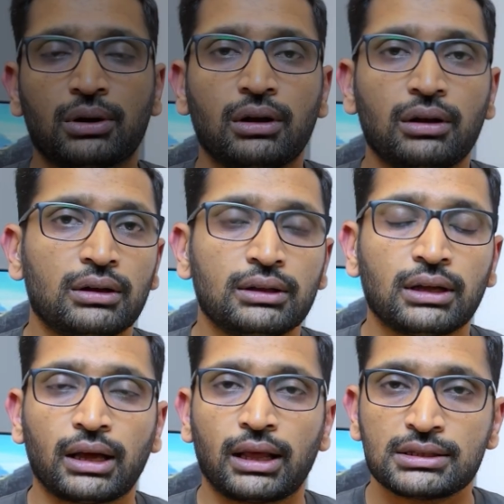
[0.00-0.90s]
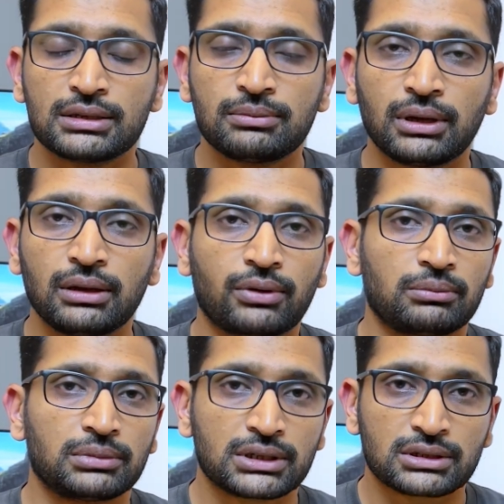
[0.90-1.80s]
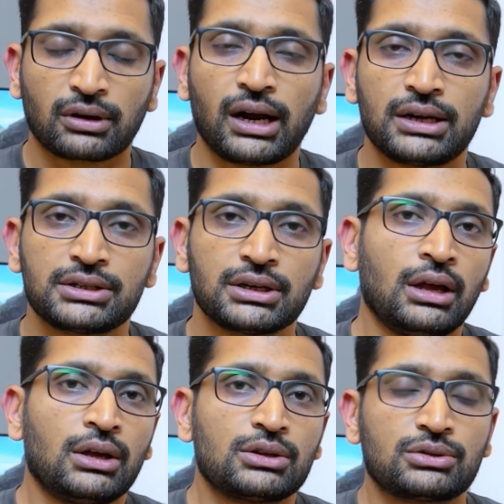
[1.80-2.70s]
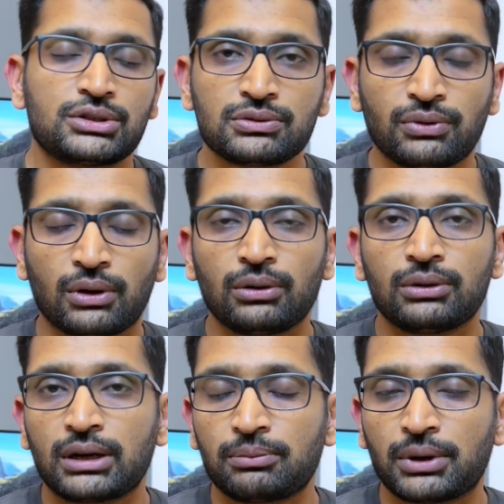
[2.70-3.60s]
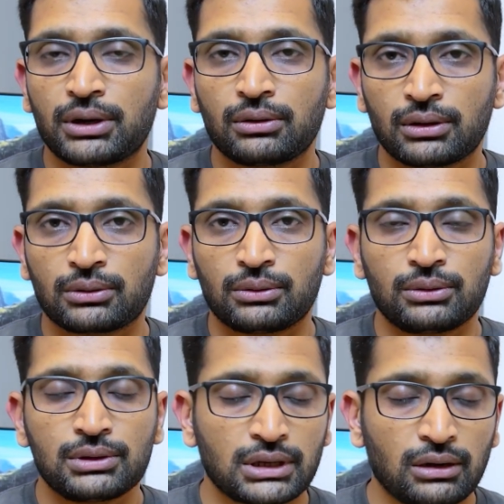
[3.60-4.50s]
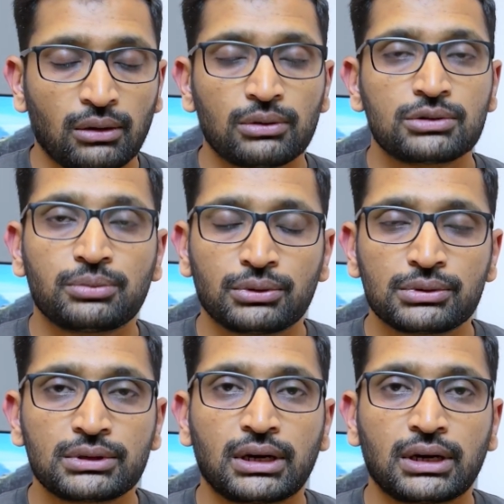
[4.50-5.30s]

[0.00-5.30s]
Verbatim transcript: want to learn the Ansible from the scratch. So just follow that particular course. I'll also post